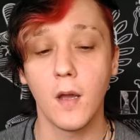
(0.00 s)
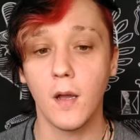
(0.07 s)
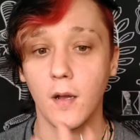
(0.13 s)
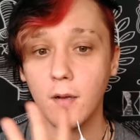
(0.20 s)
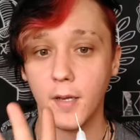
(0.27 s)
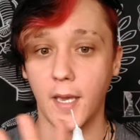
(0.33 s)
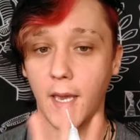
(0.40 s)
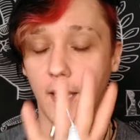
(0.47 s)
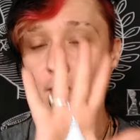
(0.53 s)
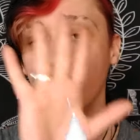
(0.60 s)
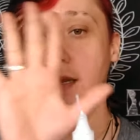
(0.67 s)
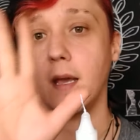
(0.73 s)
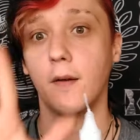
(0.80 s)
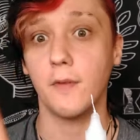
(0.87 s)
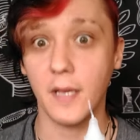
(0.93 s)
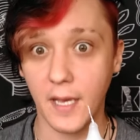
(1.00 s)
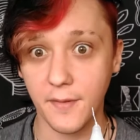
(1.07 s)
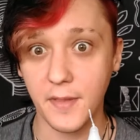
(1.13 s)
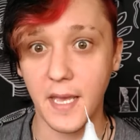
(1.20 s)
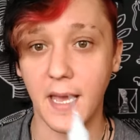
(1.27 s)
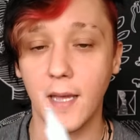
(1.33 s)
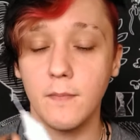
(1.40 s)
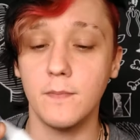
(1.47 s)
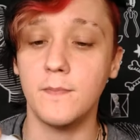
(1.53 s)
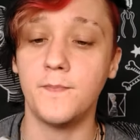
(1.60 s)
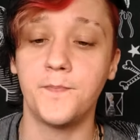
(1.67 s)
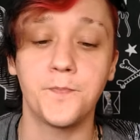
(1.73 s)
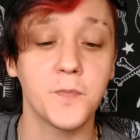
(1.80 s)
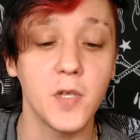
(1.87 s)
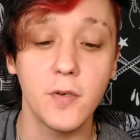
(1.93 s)
Okay, now we got that.
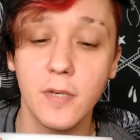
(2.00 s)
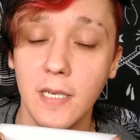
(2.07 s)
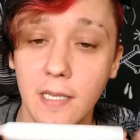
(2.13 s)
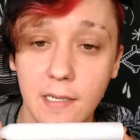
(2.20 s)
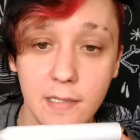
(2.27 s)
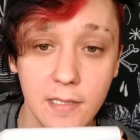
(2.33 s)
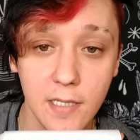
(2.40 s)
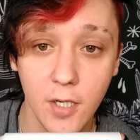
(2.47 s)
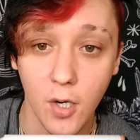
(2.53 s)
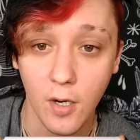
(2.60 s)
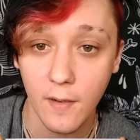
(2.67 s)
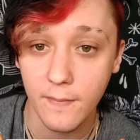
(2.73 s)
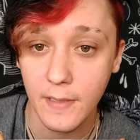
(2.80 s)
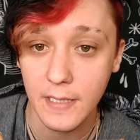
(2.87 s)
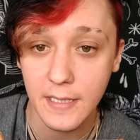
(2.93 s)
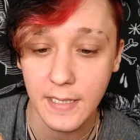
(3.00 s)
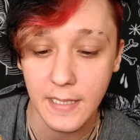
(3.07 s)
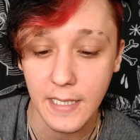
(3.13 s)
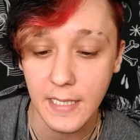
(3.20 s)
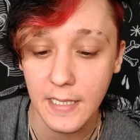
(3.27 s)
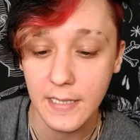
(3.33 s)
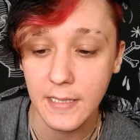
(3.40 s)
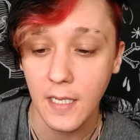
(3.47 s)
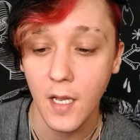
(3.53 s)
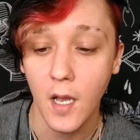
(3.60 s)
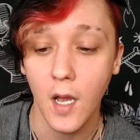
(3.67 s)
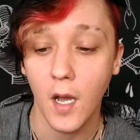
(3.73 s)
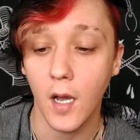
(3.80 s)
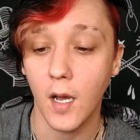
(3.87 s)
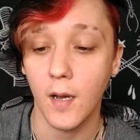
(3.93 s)
You can easily carve into these
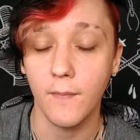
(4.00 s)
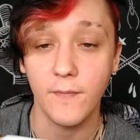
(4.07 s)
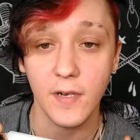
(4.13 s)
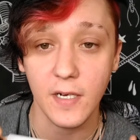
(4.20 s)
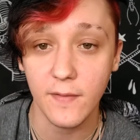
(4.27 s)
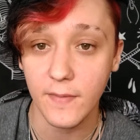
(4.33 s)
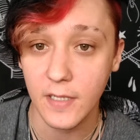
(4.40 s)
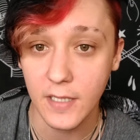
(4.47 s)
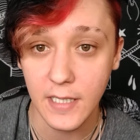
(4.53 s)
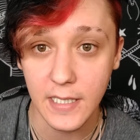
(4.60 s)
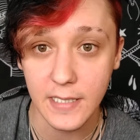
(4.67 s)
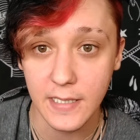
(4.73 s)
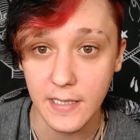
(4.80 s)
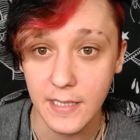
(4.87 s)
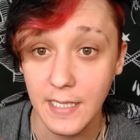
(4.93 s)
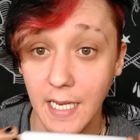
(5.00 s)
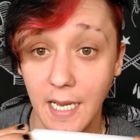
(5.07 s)
very, very easily.